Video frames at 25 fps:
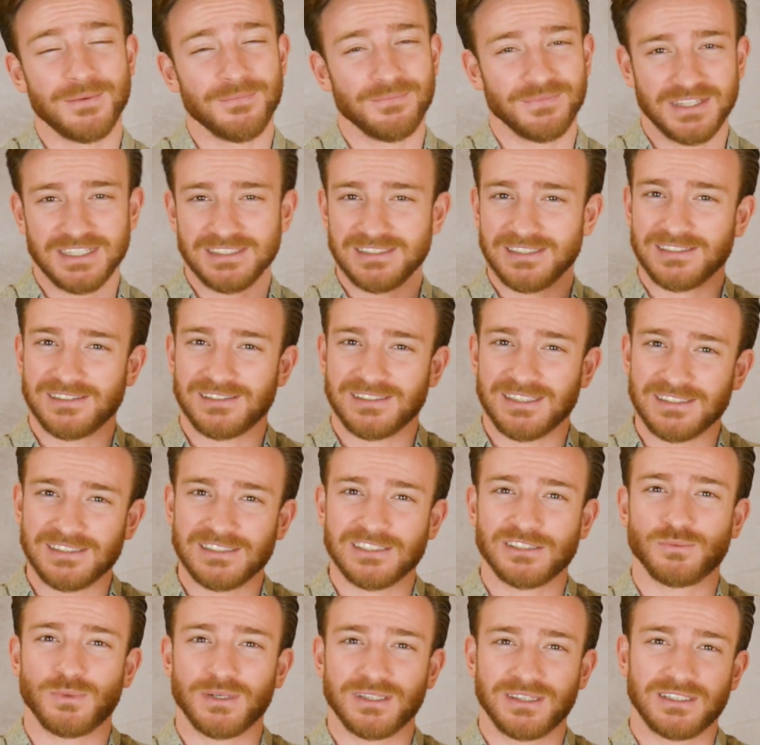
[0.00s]
This
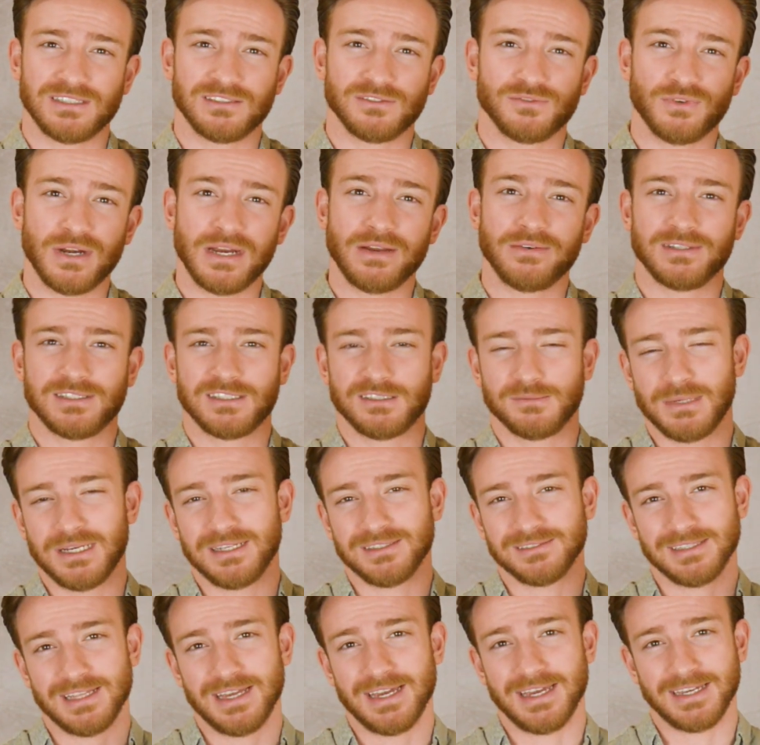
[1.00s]
is what this fragrance
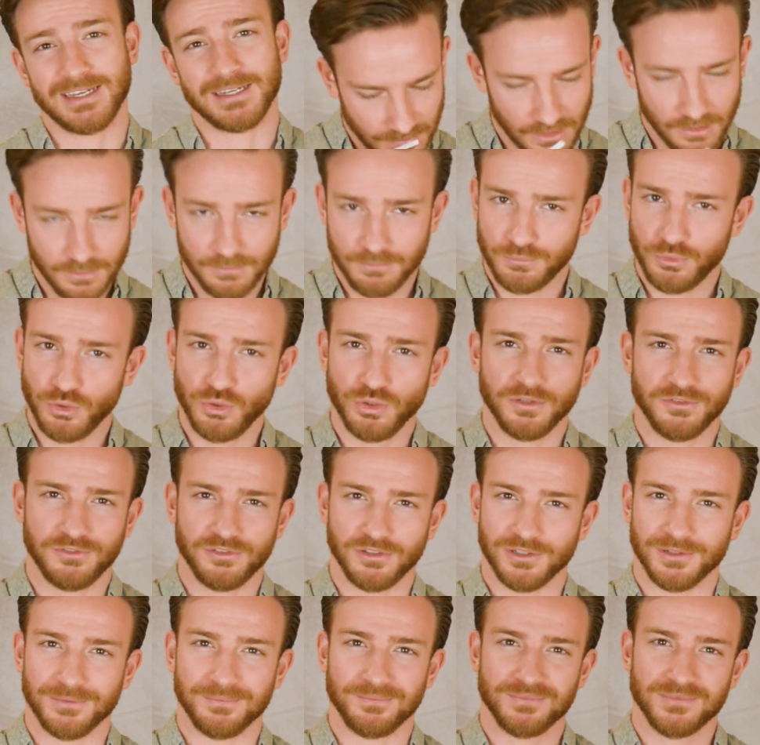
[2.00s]
smells like.
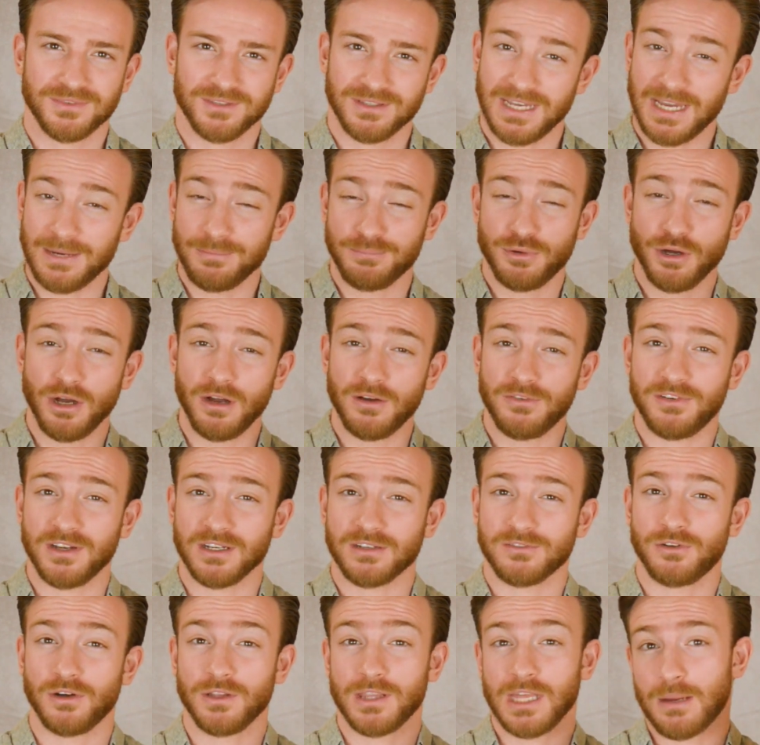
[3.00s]
Beautiful and
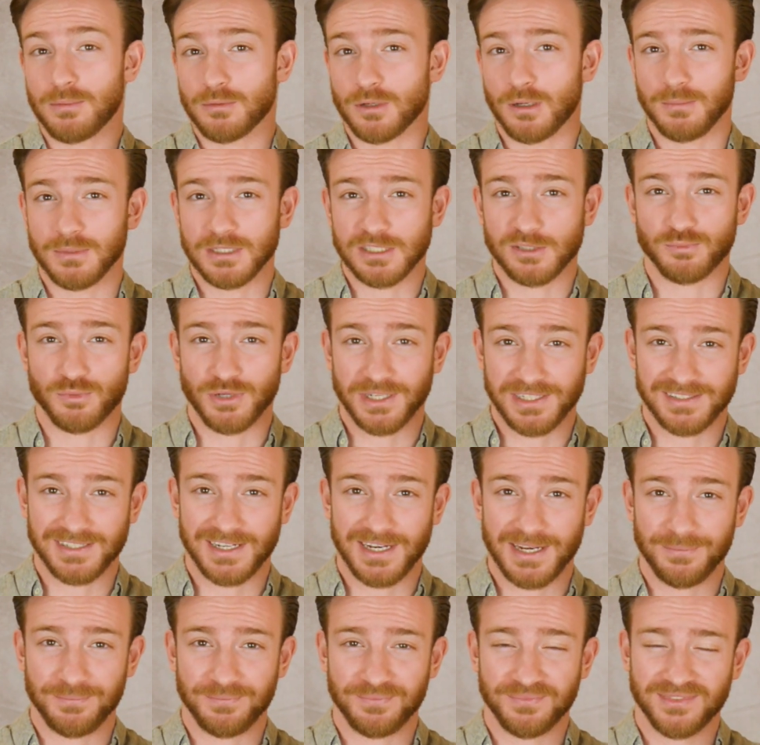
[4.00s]
perfect for the upcoming
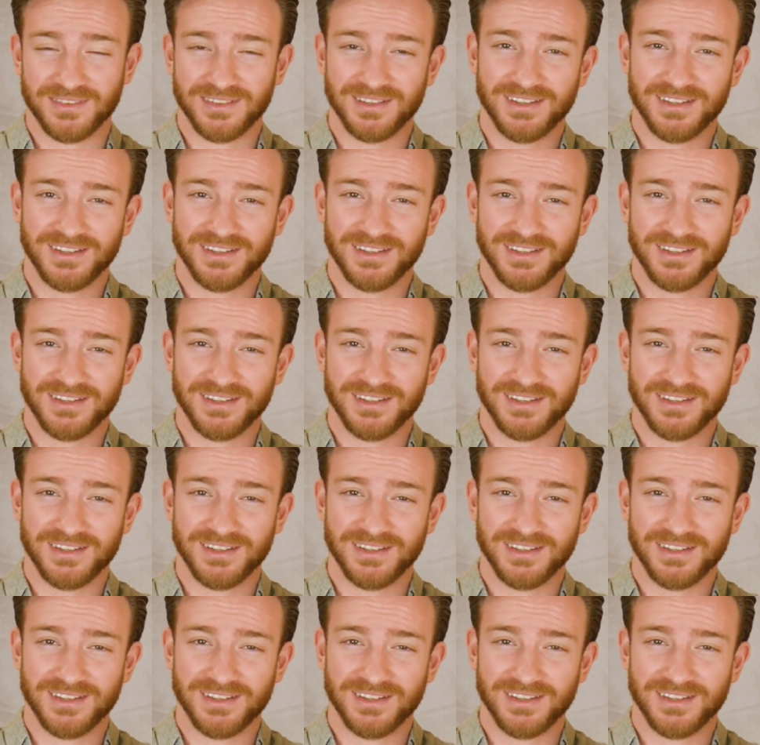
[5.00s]
springtime.